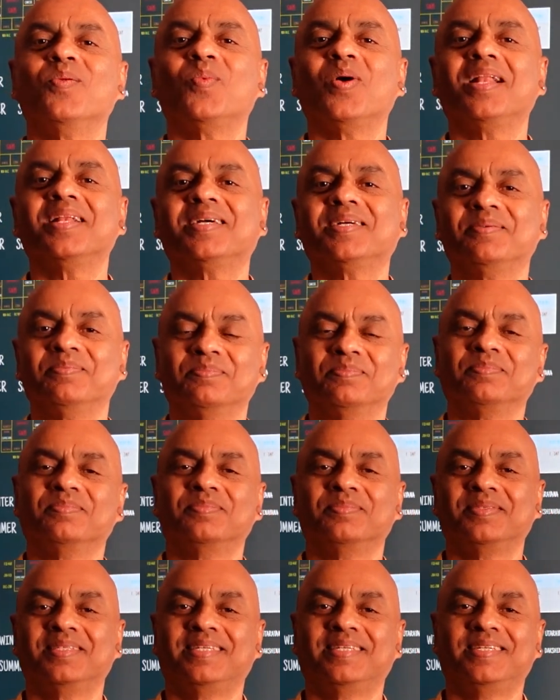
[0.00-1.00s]
and welcome
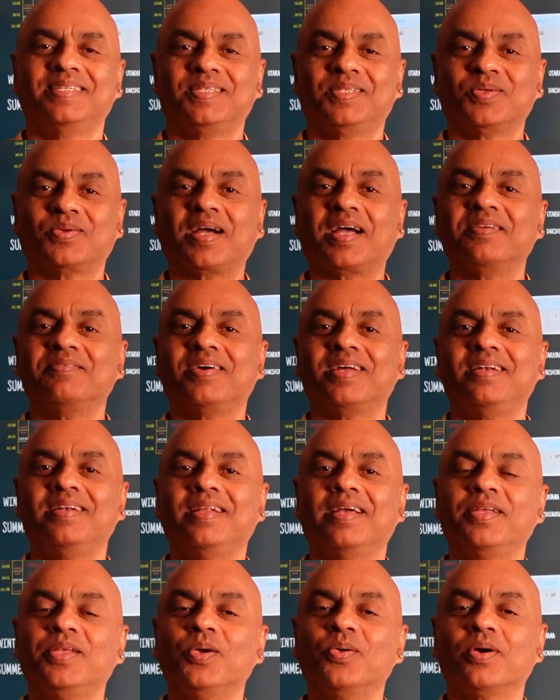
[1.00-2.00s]
to
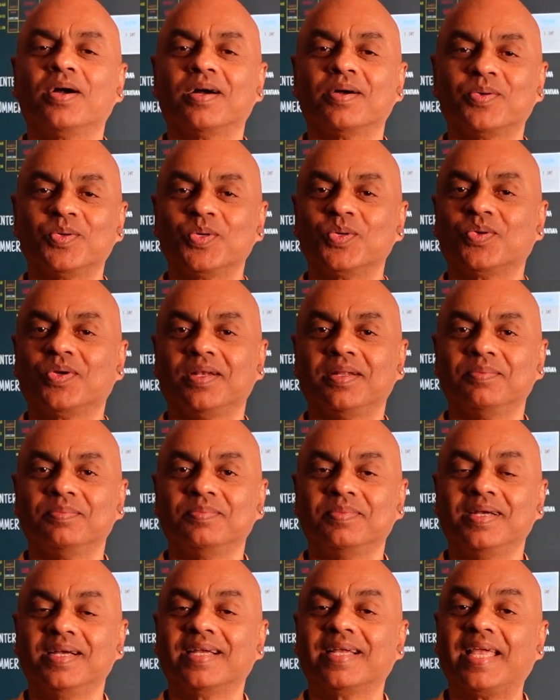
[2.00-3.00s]
Kaivalya Yoga Gurukulam,
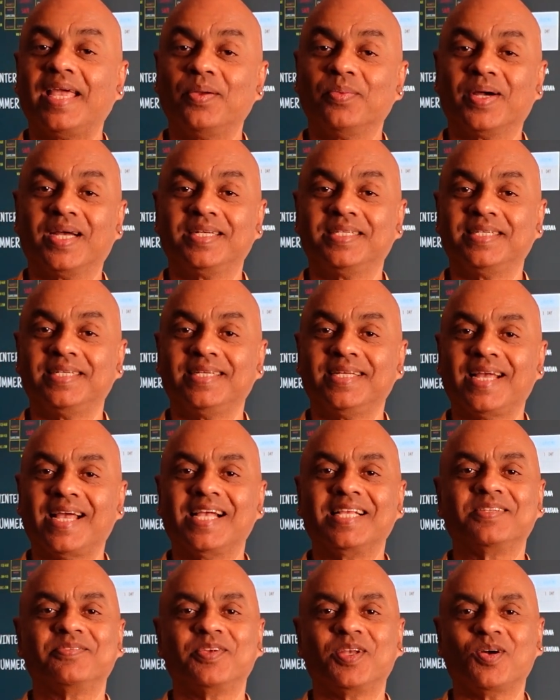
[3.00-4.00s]
K Y G
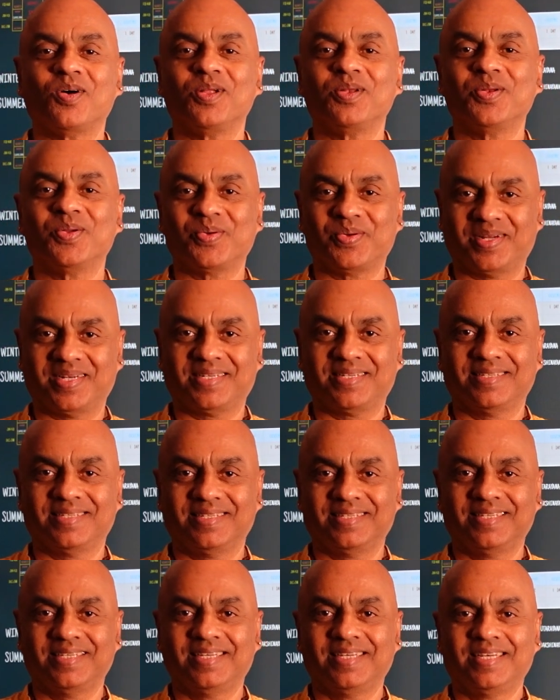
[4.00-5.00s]
as we all know it.
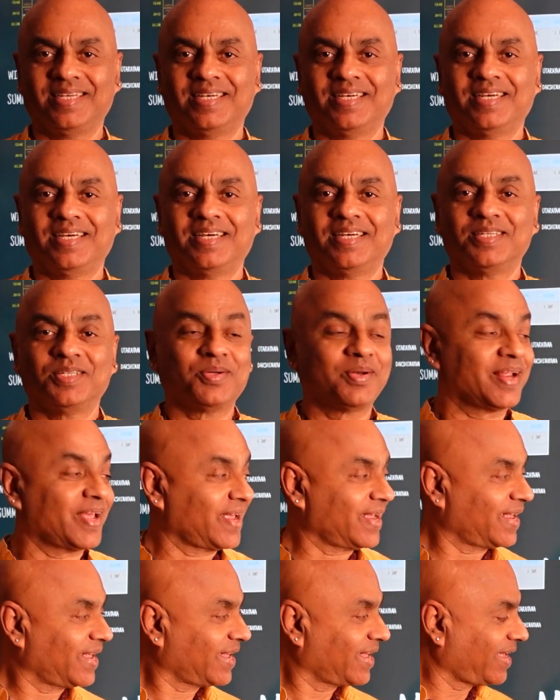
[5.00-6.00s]

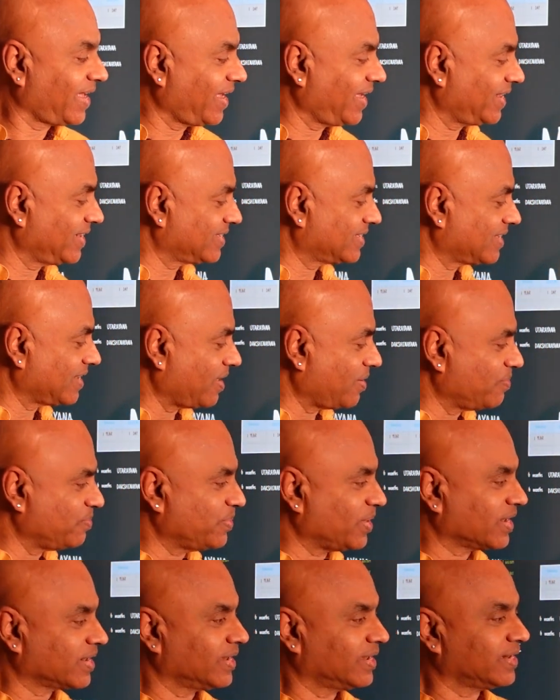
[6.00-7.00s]
Today is
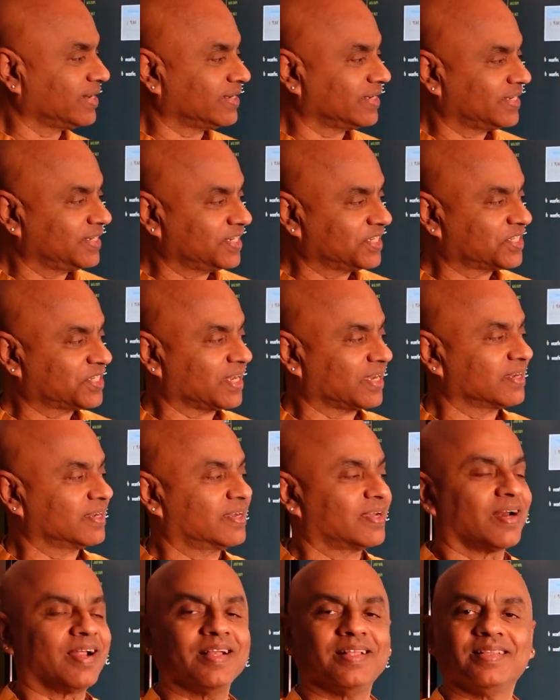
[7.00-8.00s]
Makara
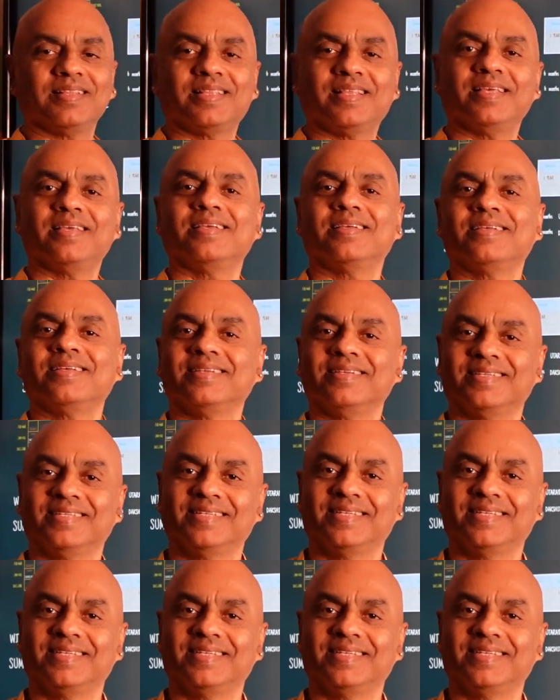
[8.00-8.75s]
Sankranti.